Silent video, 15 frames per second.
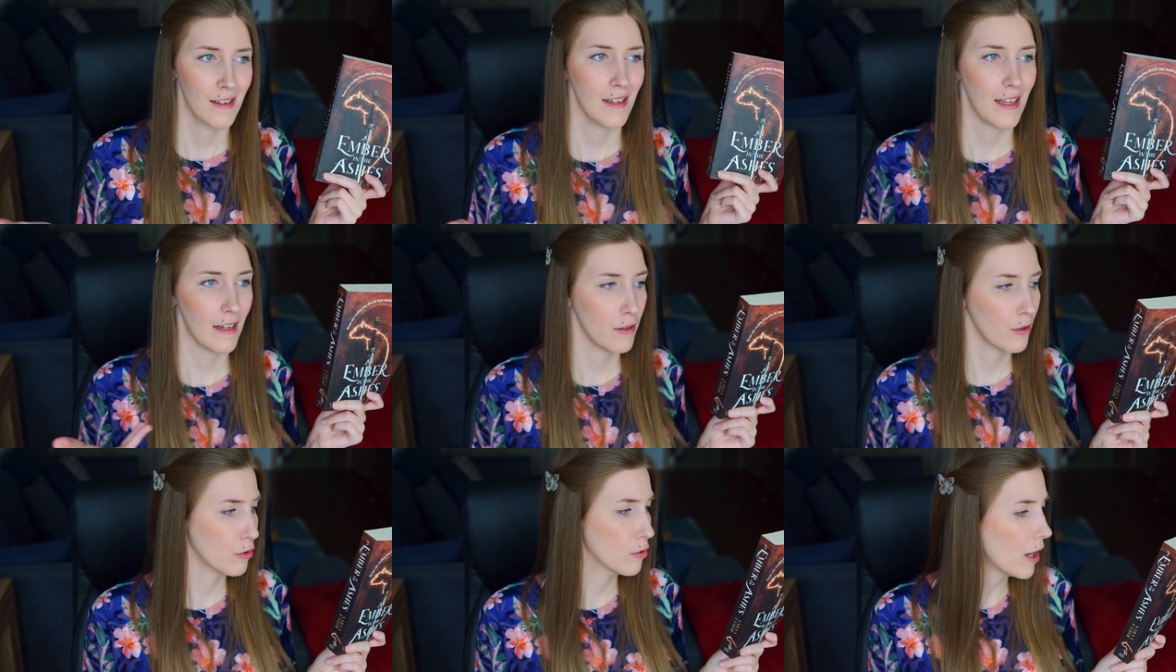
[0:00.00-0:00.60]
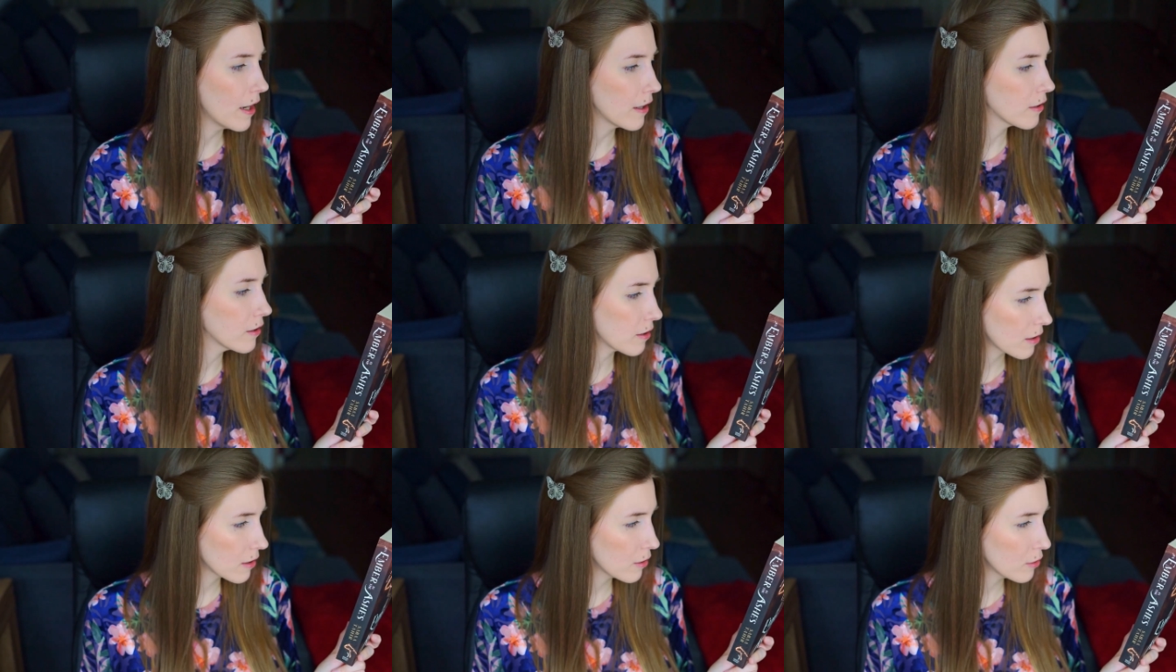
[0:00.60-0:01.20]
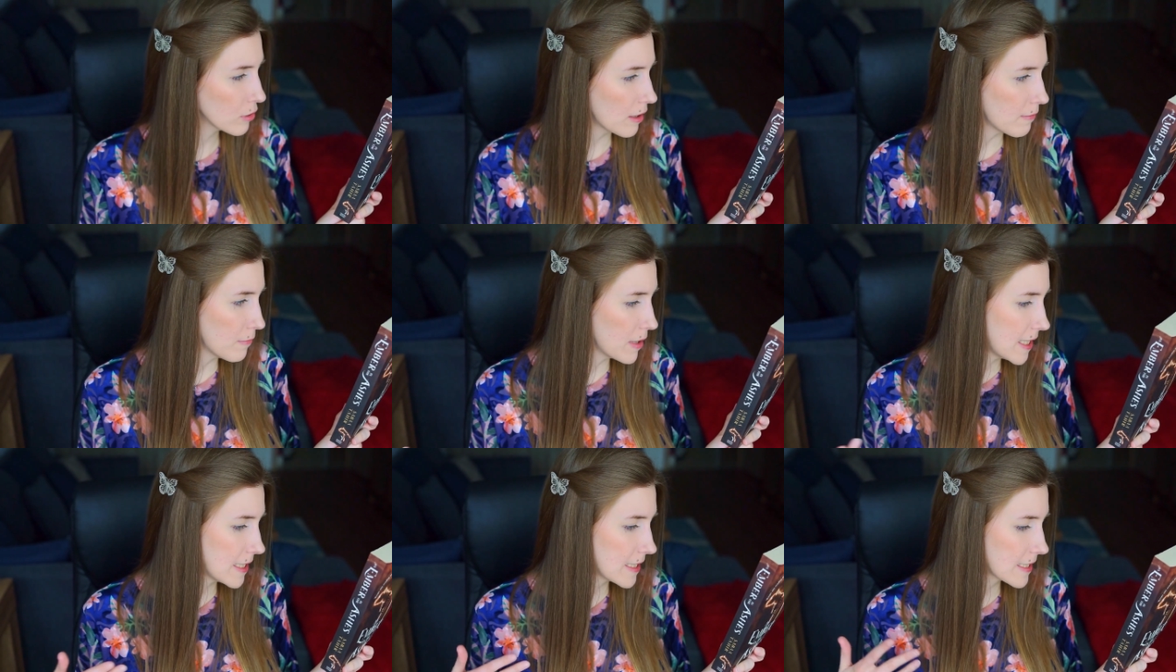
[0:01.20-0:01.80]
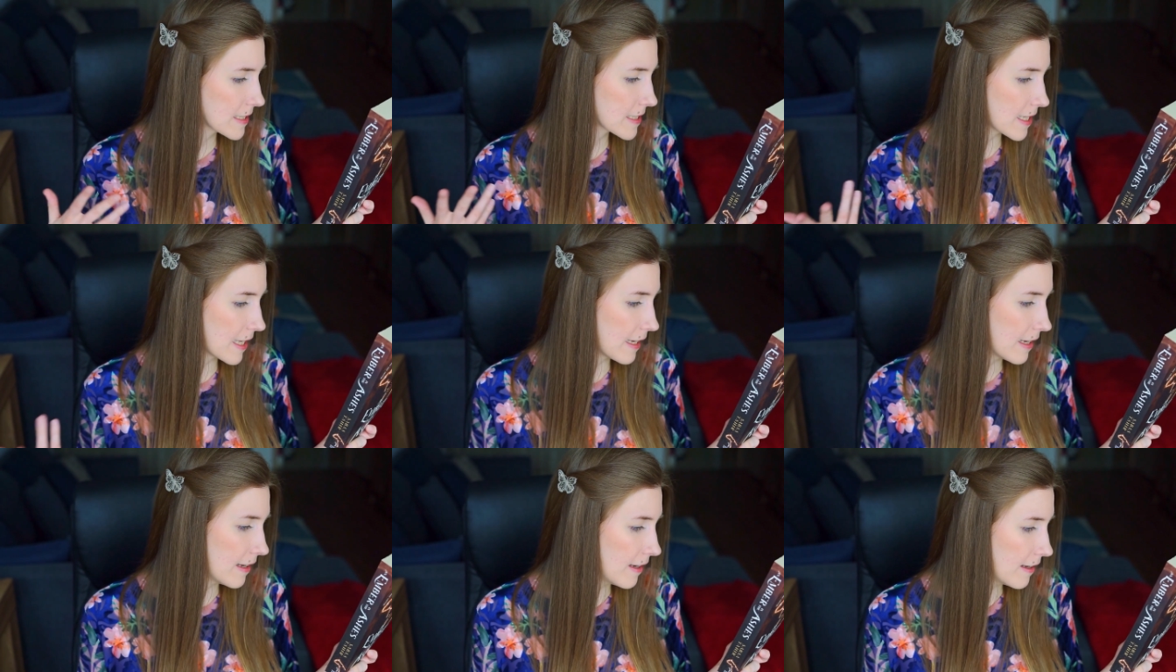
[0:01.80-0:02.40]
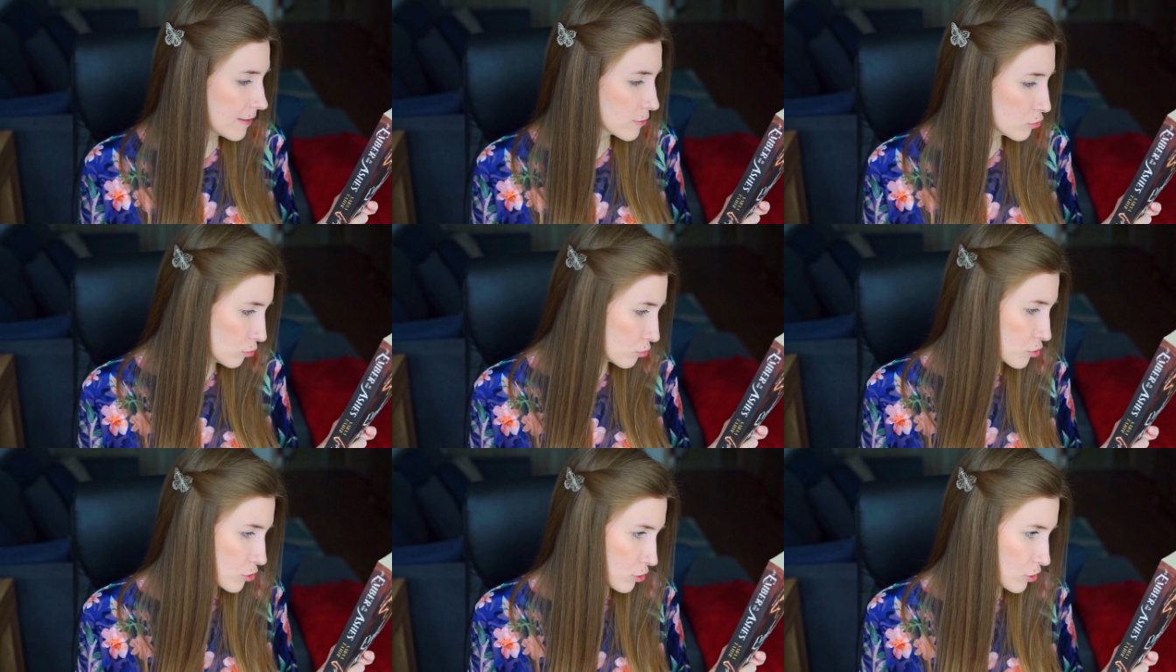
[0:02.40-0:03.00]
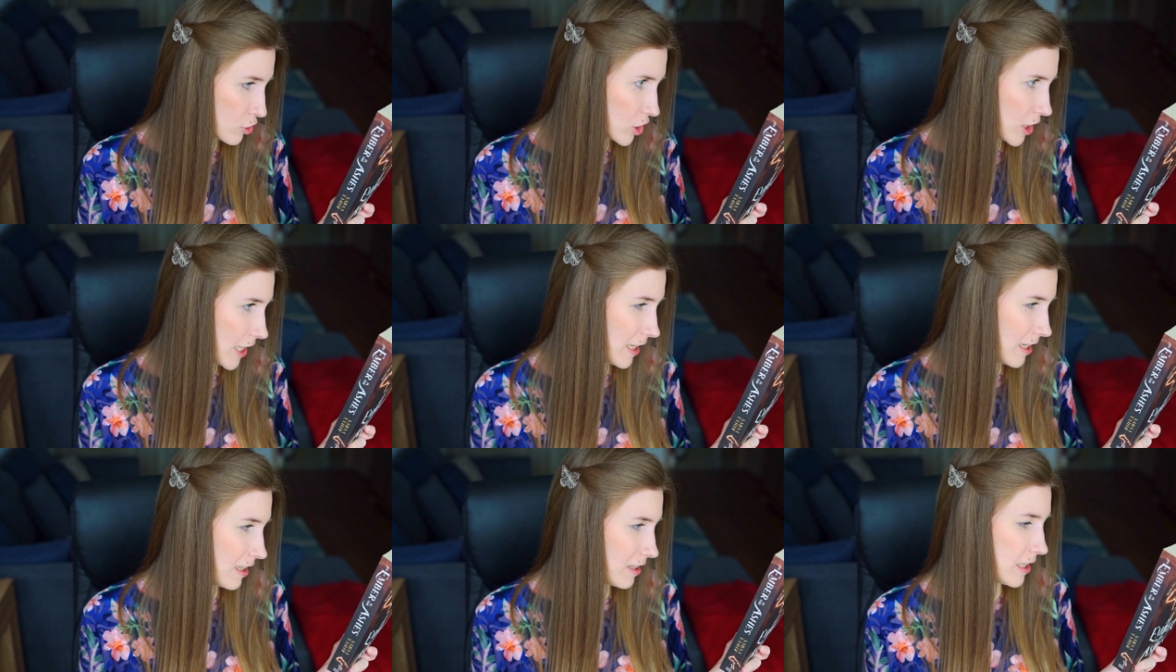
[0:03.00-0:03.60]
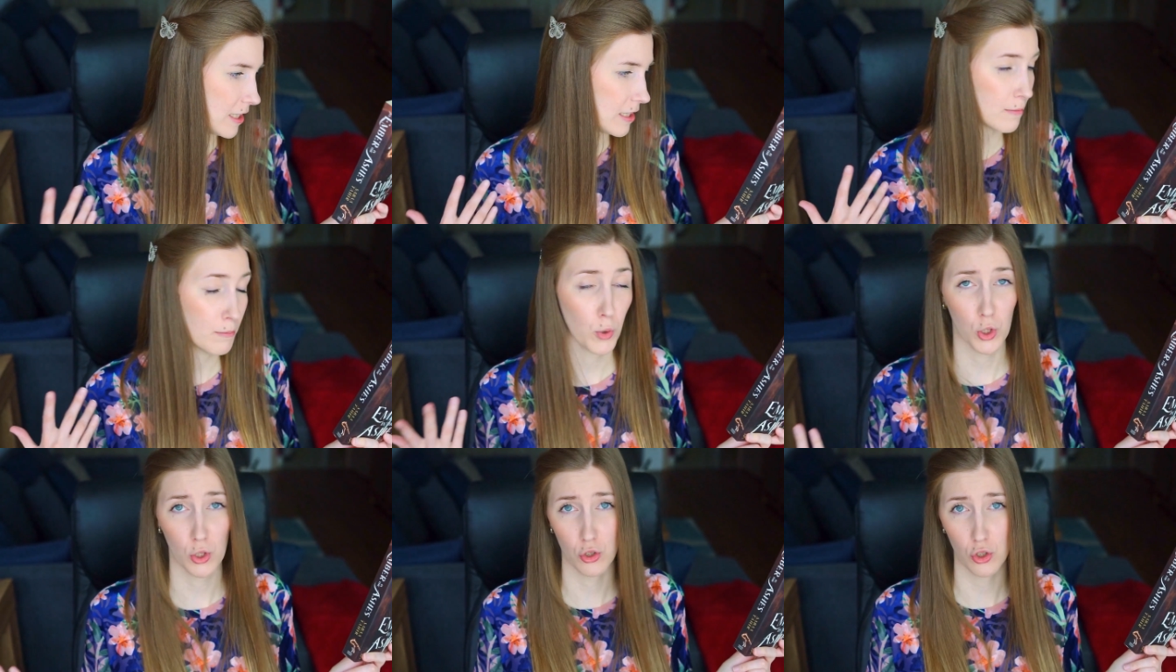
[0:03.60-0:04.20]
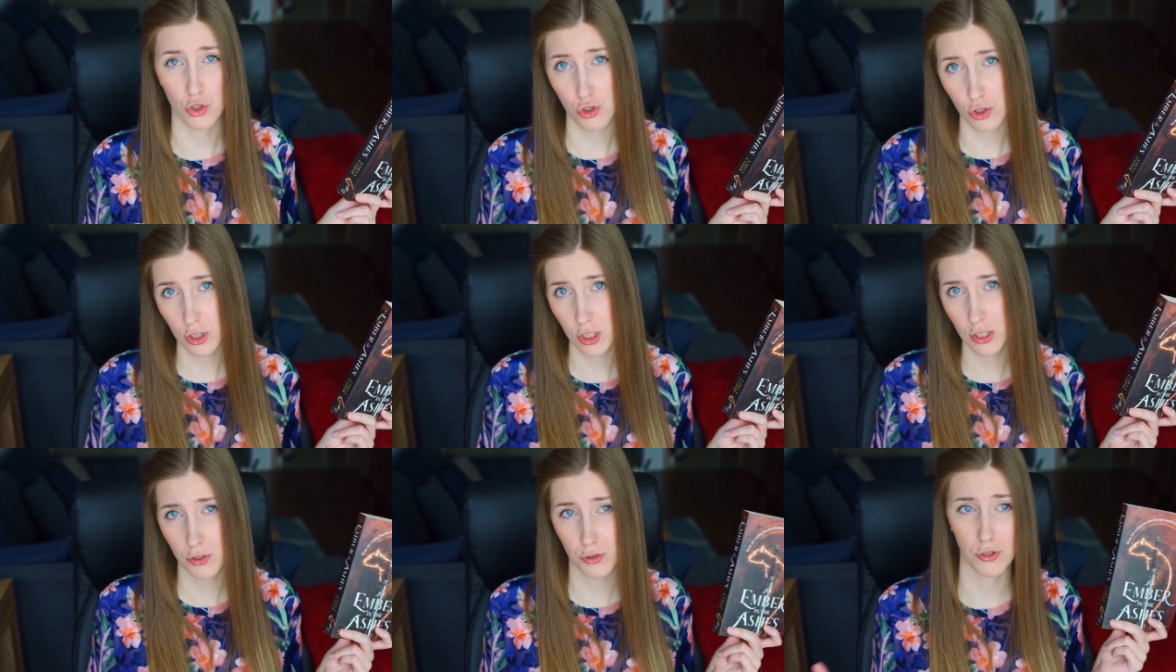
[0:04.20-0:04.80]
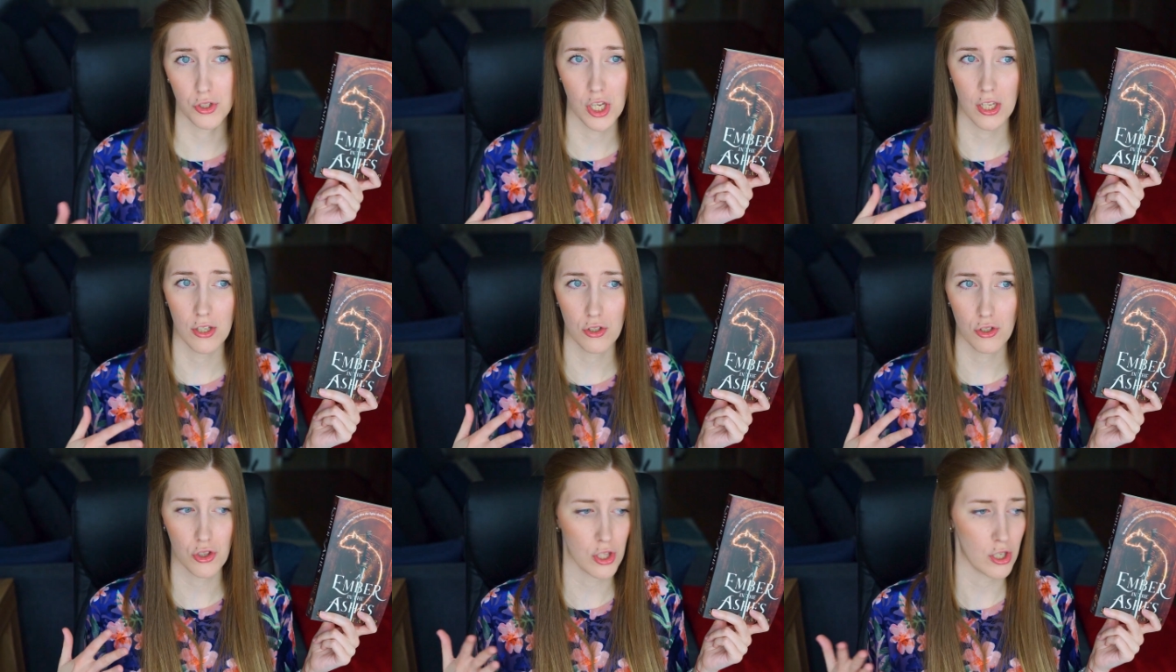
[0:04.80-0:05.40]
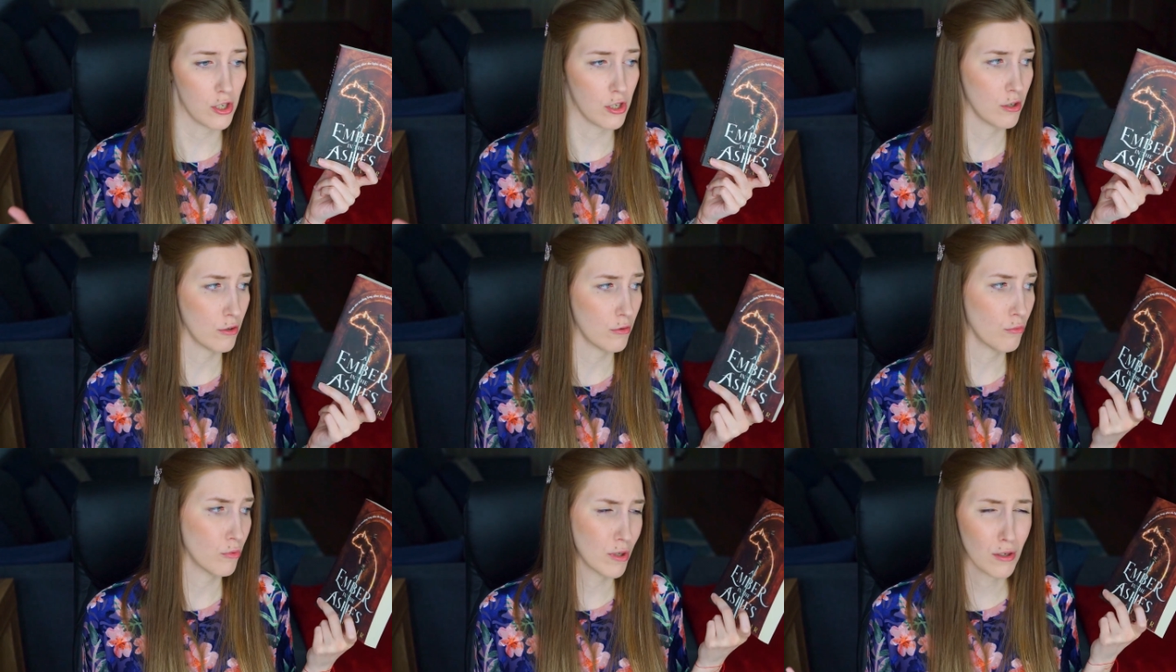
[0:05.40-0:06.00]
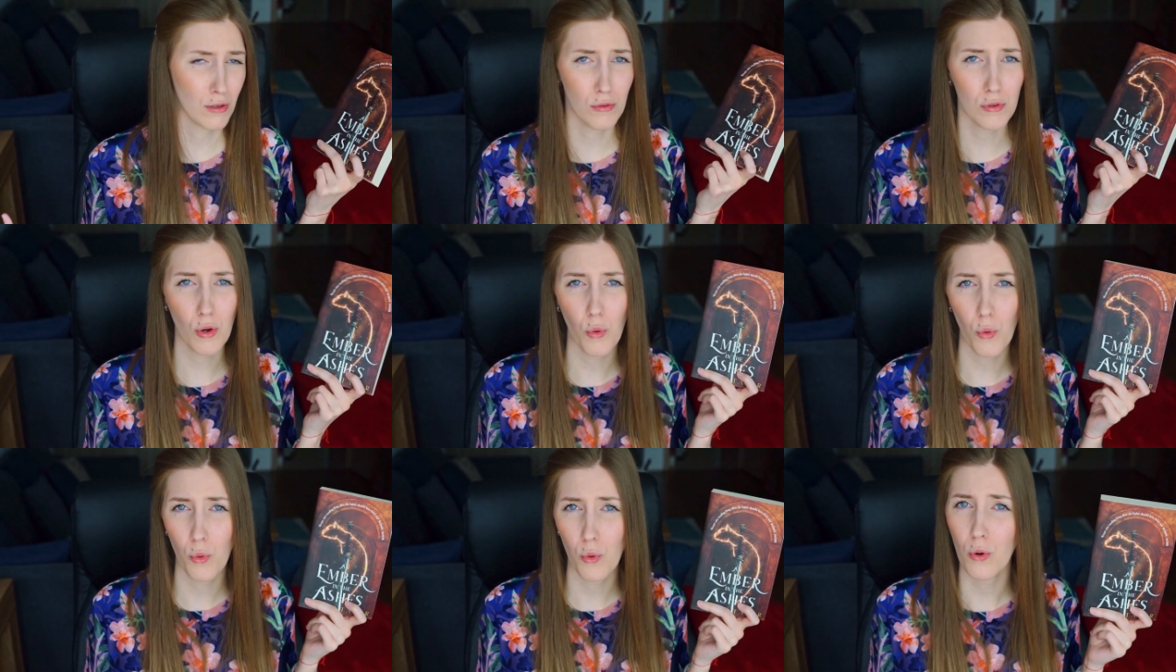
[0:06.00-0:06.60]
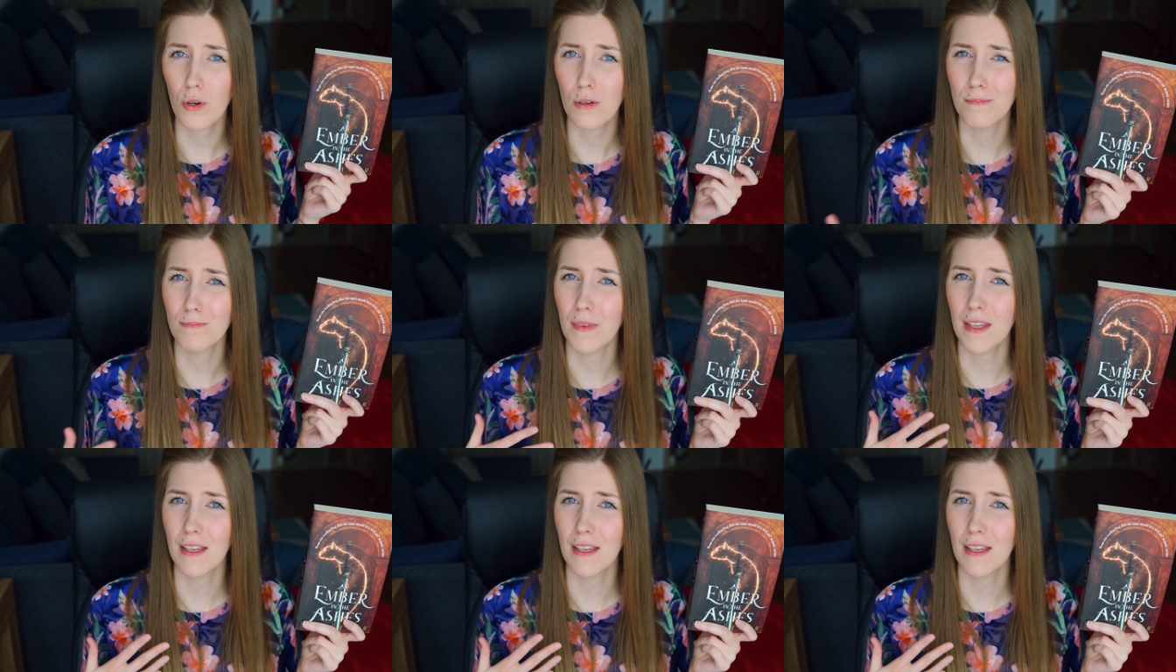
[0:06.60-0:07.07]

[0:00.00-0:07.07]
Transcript: I don't know, a girl that meets a soldier and they embark on a journey to change their world or